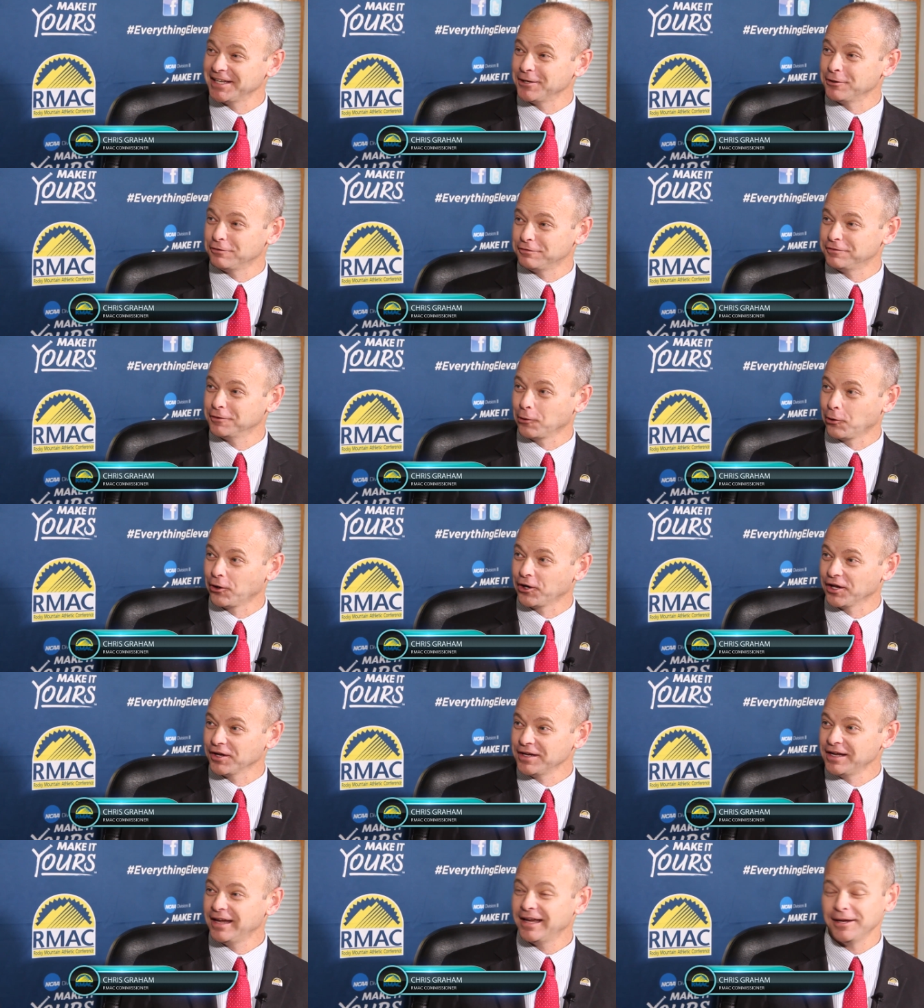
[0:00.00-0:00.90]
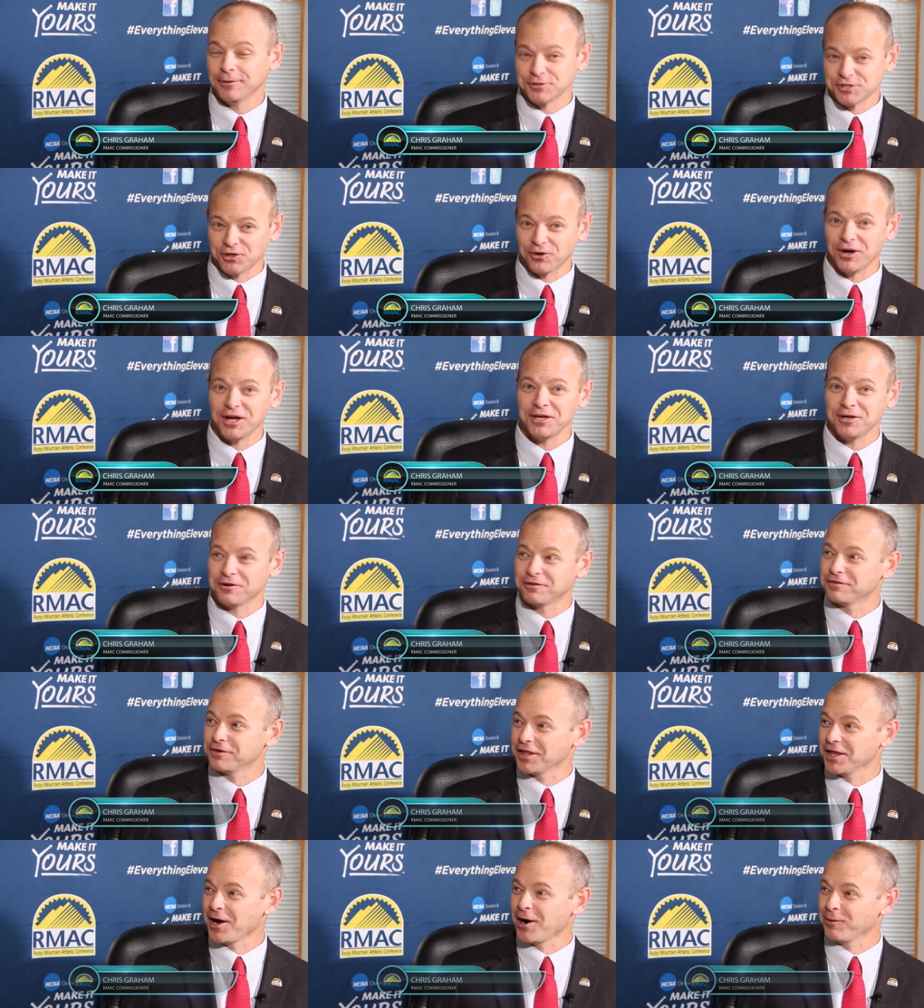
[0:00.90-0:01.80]
Leo, Florida. It was a great year
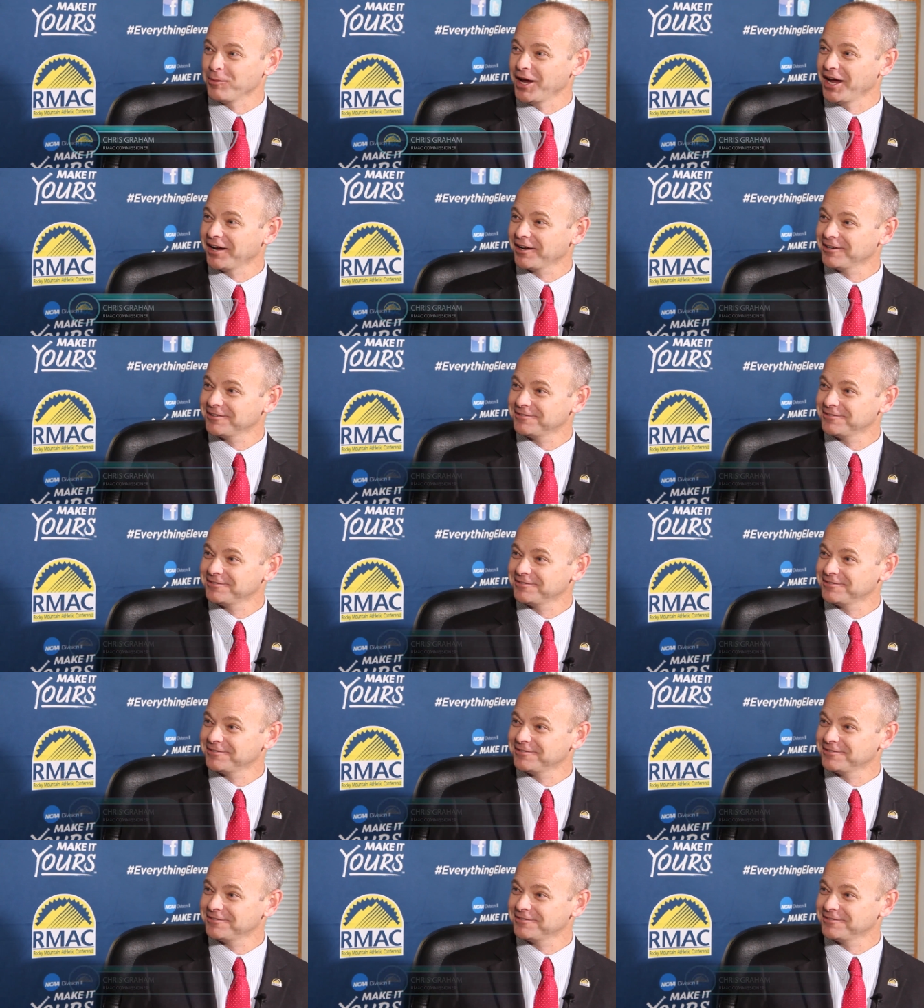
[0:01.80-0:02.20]
for the RMAC.